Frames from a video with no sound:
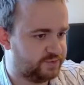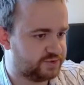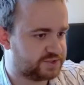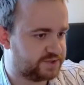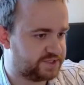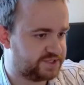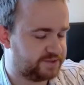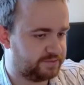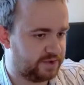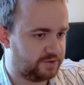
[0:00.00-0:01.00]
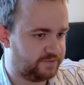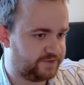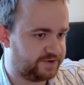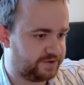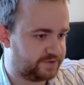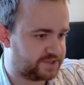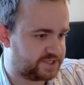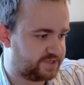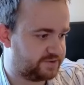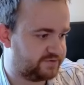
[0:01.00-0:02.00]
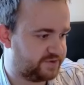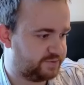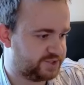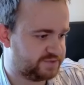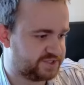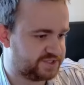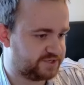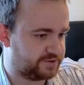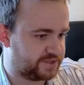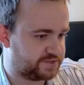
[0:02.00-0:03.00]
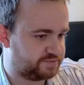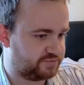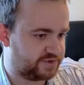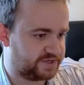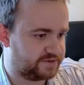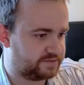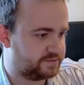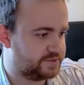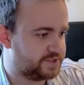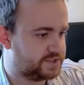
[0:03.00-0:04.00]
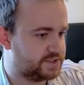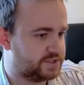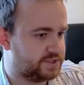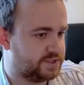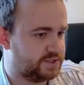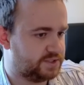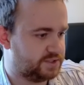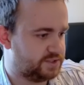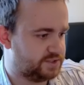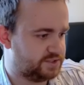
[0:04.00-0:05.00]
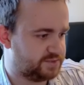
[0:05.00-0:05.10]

more swings. He can block one, redirect one, and take one. If we can push him to 0, that's brilliant, but seems